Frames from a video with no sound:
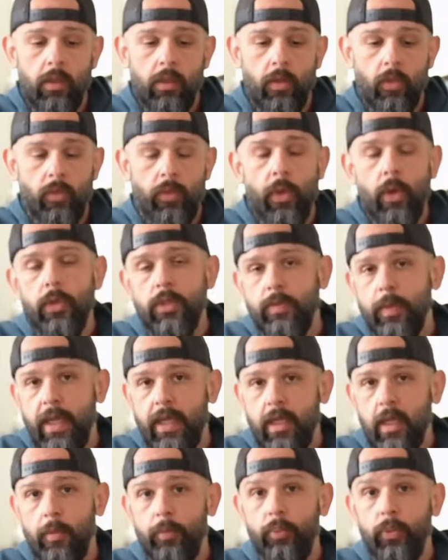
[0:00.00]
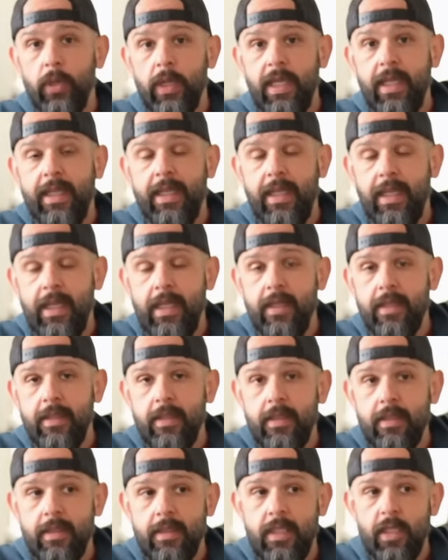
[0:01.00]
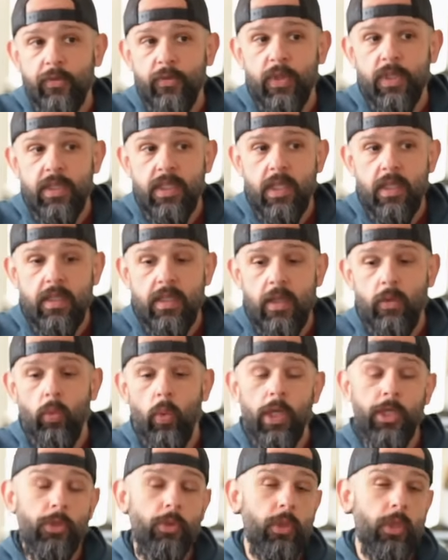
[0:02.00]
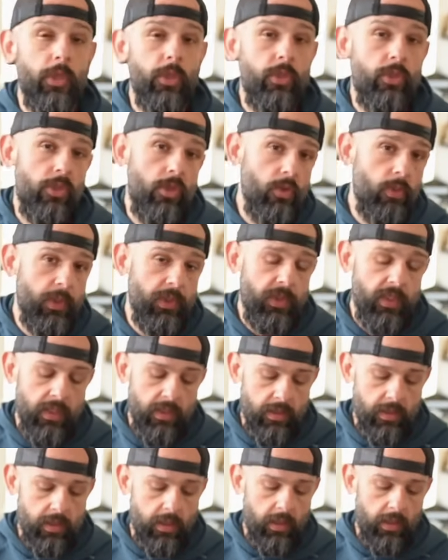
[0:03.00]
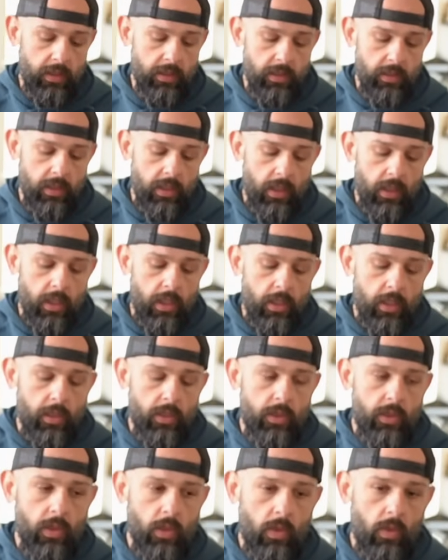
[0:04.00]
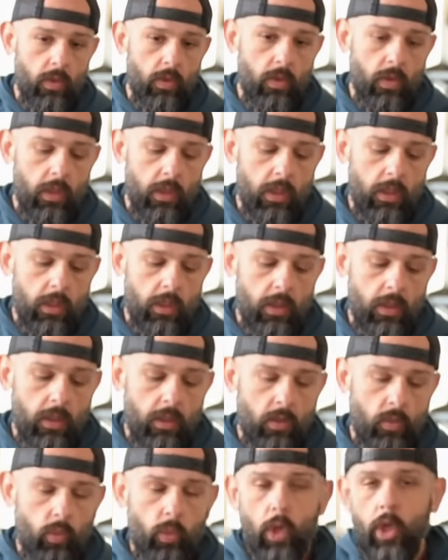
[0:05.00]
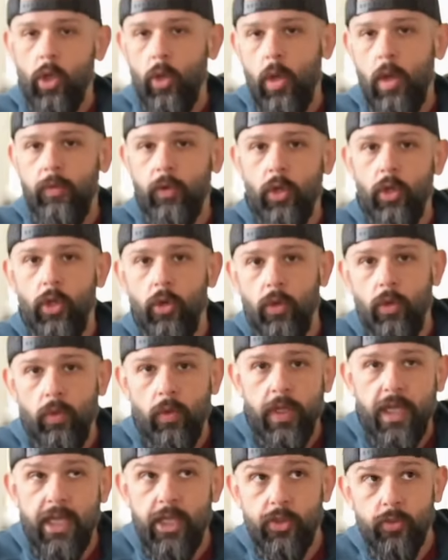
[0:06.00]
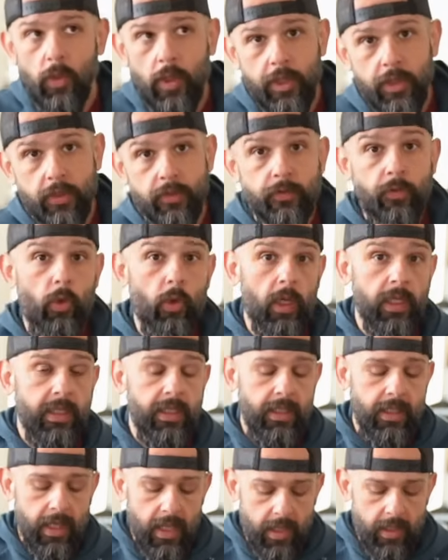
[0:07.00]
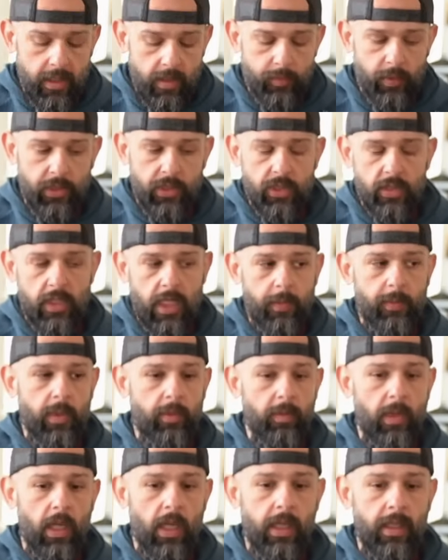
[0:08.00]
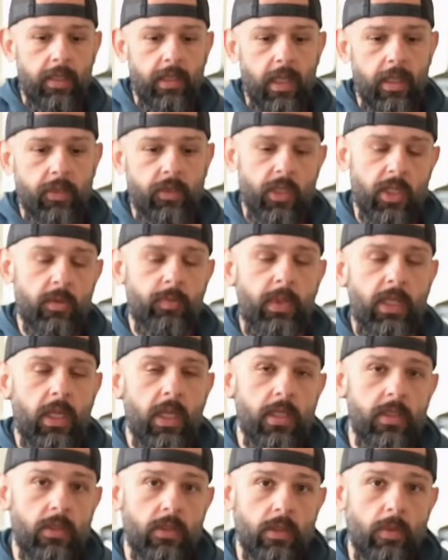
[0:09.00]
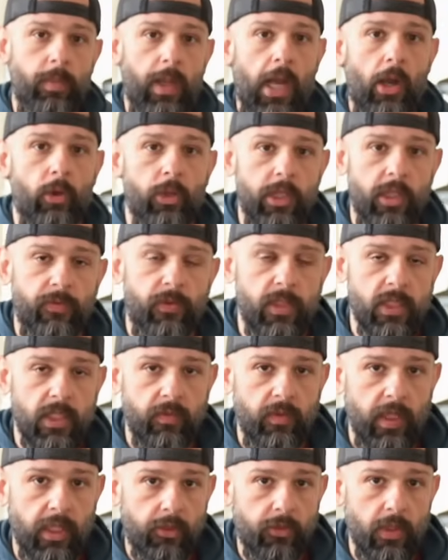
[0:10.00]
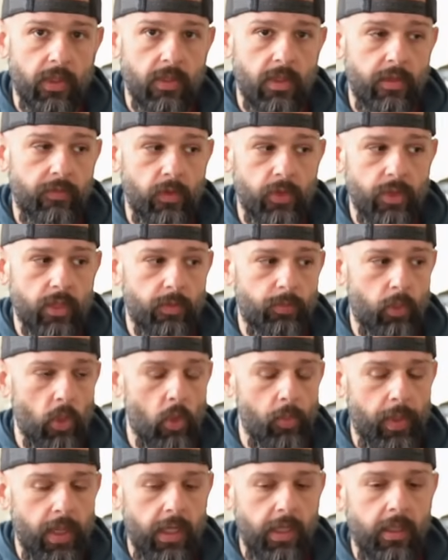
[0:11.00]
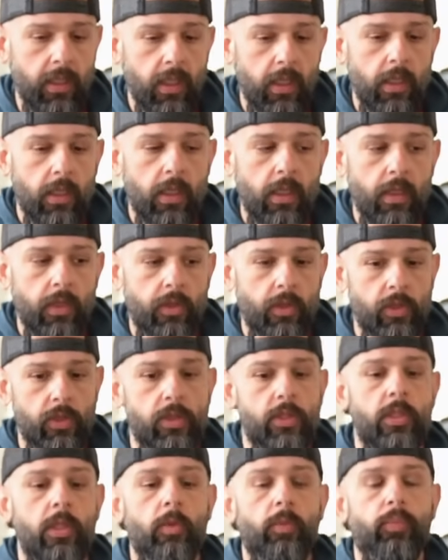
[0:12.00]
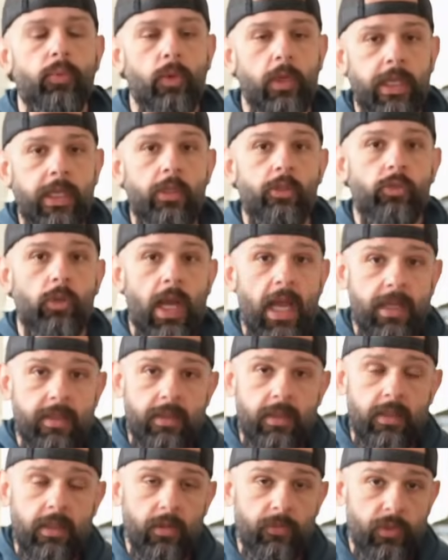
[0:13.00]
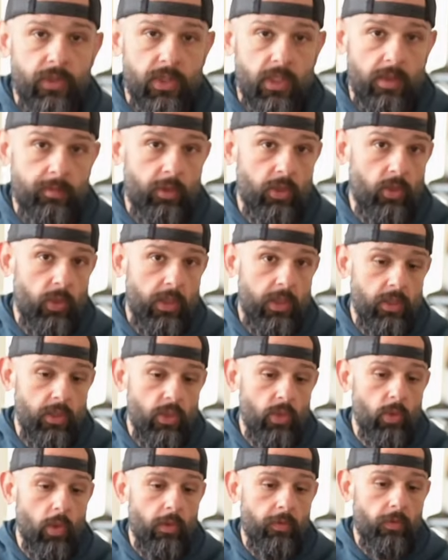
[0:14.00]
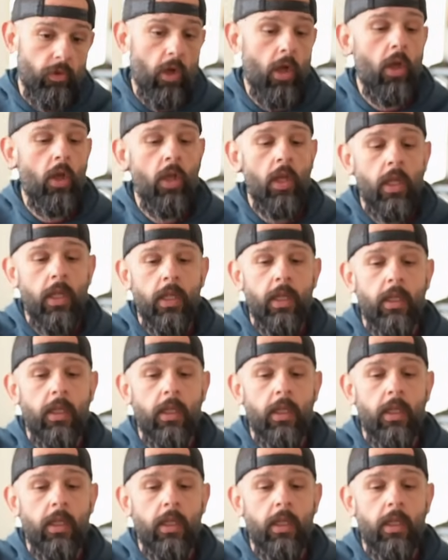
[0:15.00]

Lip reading: those make up pretty key differences in what you can do with these things. So we'll go over who each one is for at the end, but just keep in mind that just because there's a power difference of electricity versus propane, there's still pretty drastic differences between the two overall.